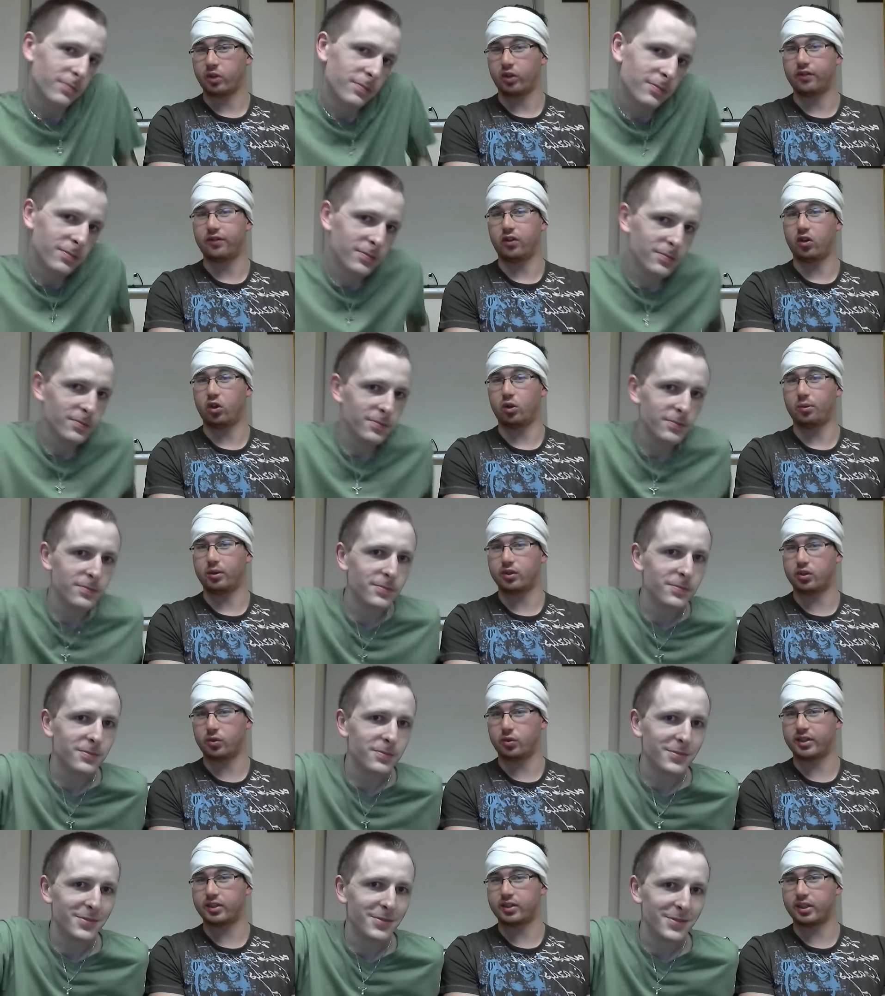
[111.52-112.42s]
Speaker 1: go follow him on
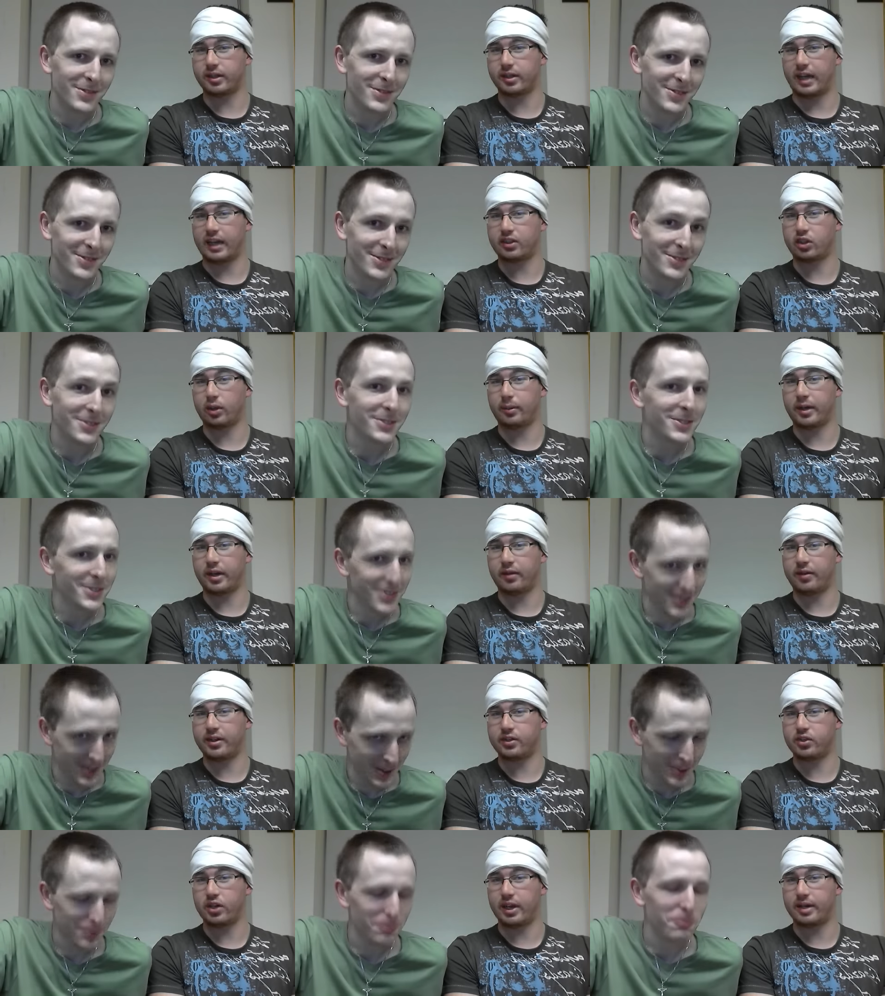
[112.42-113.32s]
Twitter at Terminator
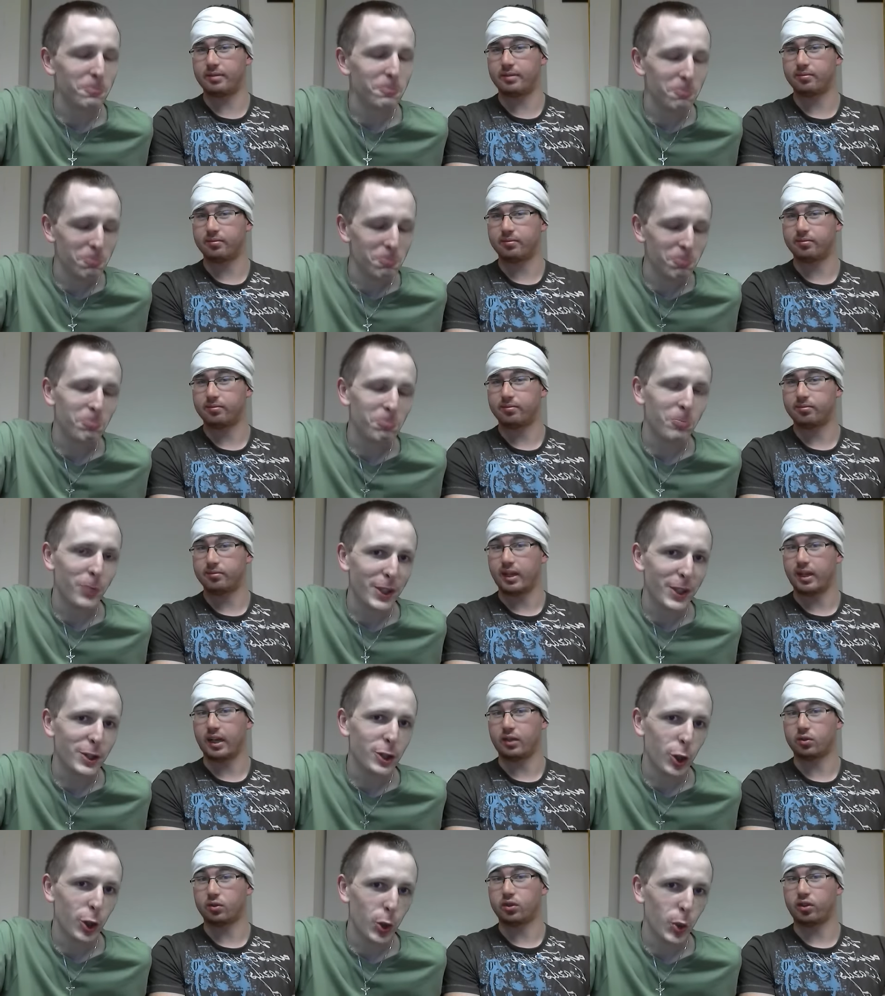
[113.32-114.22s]
NJ
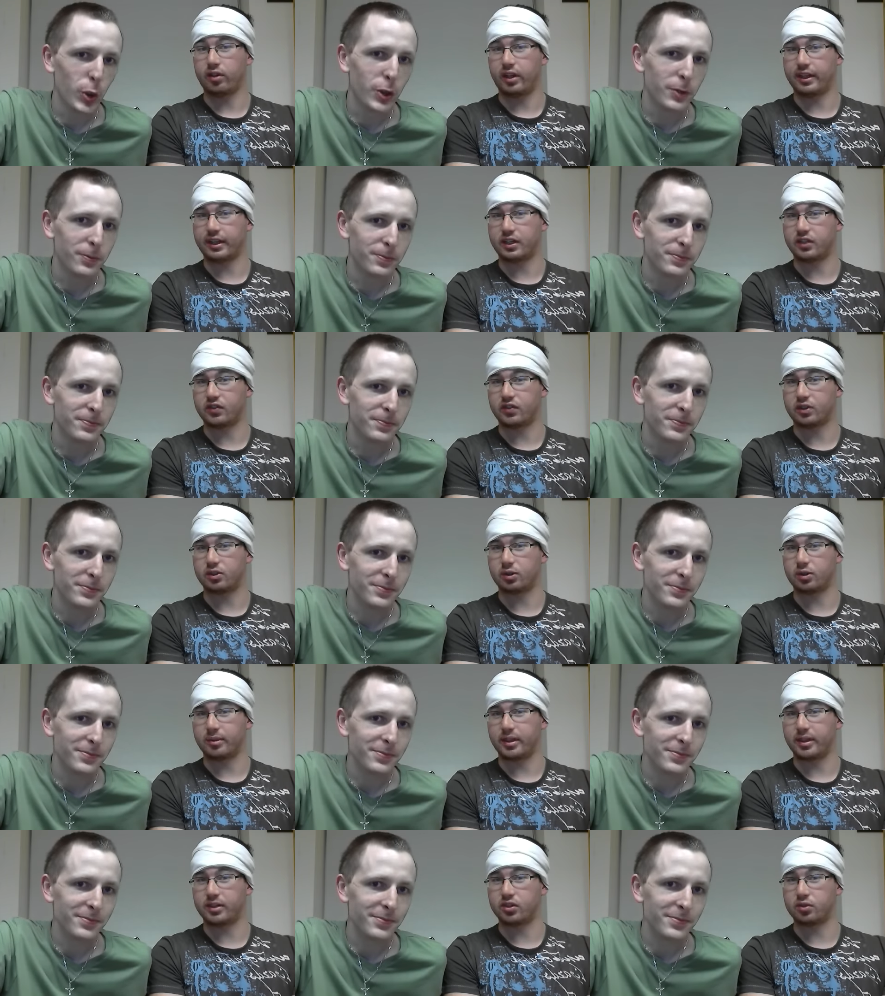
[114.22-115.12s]
and also like his
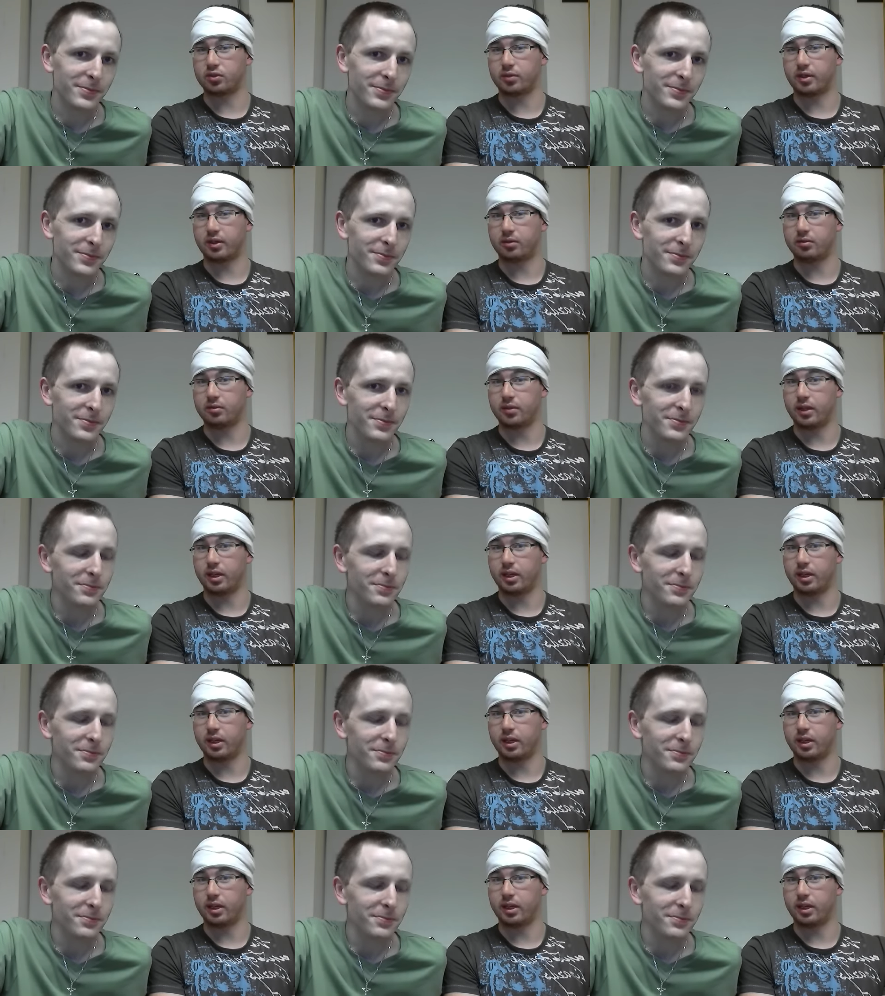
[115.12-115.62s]
Facebook page as well.